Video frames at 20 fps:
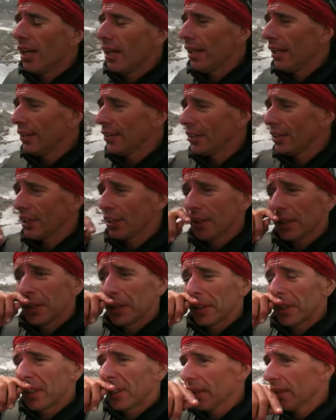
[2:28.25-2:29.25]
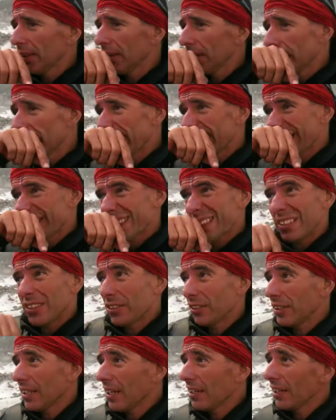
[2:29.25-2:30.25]
and uh, us see.
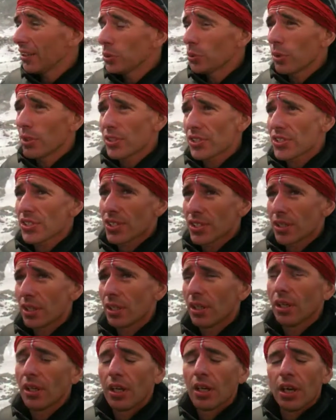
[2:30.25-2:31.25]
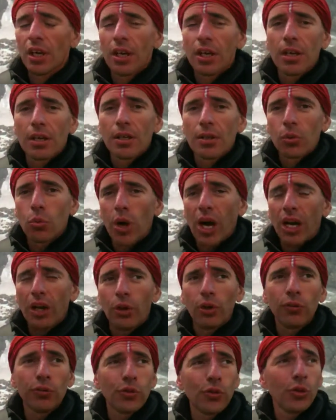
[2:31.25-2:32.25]
the night was
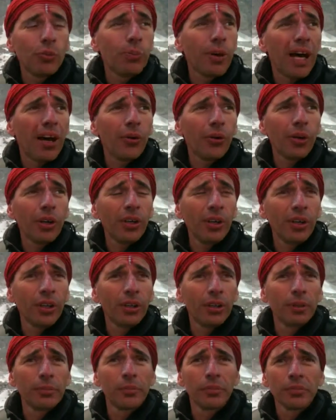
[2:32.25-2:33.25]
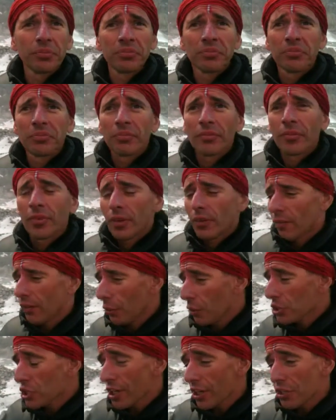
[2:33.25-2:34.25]
wow full power
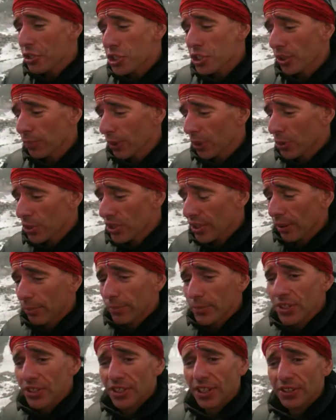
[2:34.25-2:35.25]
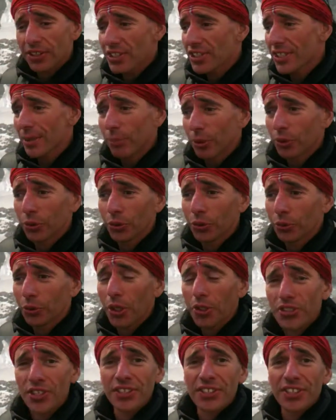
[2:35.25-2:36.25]
very challenging because I'm still sleeping on the
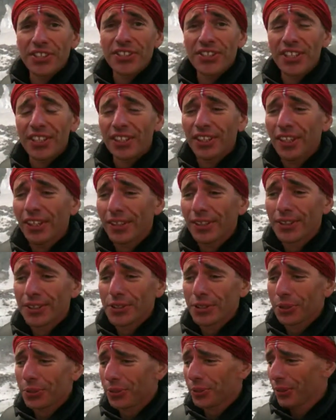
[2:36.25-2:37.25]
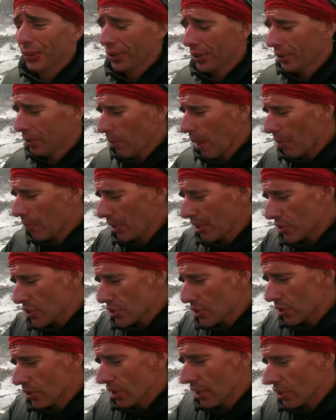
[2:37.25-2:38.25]
rocks as I said so uh, I mean
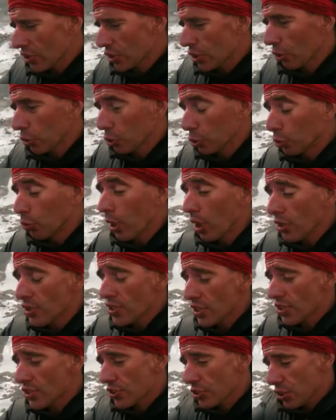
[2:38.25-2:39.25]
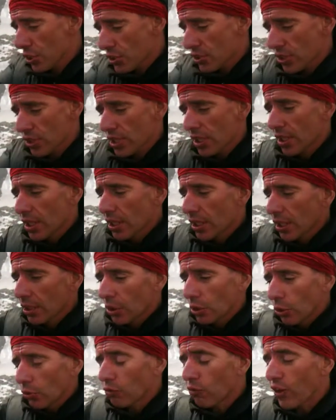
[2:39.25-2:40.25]
it's uh, it's not rocks it's just
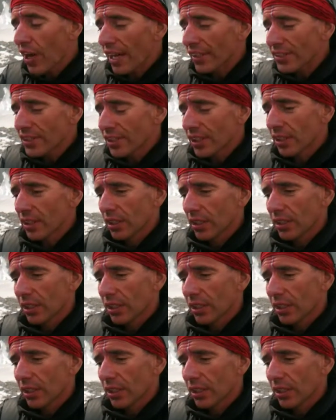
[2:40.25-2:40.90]
you know flat